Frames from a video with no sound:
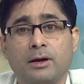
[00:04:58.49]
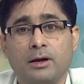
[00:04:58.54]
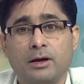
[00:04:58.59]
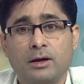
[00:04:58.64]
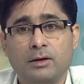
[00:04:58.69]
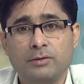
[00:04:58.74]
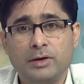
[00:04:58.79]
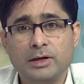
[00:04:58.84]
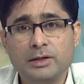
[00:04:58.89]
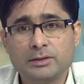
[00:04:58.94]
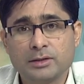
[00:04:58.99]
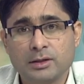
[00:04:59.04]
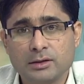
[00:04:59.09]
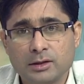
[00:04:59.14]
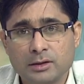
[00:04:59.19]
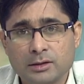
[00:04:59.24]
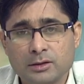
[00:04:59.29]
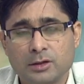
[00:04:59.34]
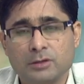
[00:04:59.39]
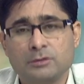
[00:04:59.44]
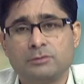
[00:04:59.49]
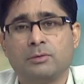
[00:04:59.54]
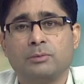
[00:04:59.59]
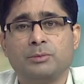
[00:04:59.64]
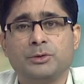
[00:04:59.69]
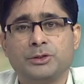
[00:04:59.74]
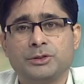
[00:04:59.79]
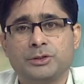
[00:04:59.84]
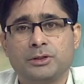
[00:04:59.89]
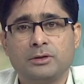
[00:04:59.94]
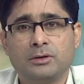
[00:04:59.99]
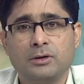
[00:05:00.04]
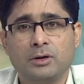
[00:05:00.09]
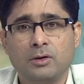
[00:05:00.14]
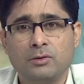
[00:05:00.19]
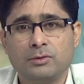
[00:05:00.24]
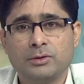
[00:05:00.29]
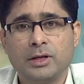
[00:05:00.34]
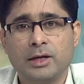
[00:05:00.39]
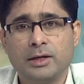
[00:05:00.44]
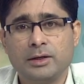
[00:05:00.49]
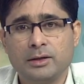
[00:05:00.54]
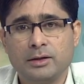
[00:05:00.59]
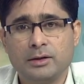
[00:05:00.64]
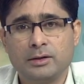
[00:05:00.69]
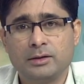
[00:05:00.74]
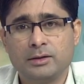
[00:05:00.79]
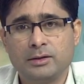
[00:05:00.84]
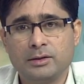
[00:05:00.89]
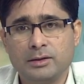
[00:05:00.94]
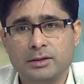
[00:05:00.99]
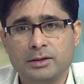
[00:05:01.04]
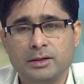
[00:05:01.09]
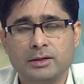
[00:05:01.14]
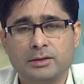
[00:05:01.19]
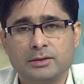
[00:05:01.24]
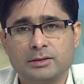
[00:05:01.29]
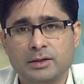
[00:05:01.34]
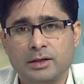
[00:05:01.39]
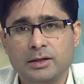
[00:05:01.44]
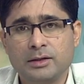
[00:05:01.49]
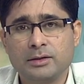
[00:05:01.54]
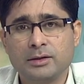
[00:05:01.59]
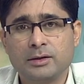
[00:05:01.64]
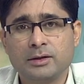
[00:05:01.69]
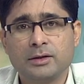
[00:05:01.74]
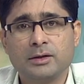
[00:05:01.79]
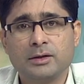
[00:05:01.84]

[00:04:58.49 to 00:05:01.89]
a very subtle transformation over the year, years right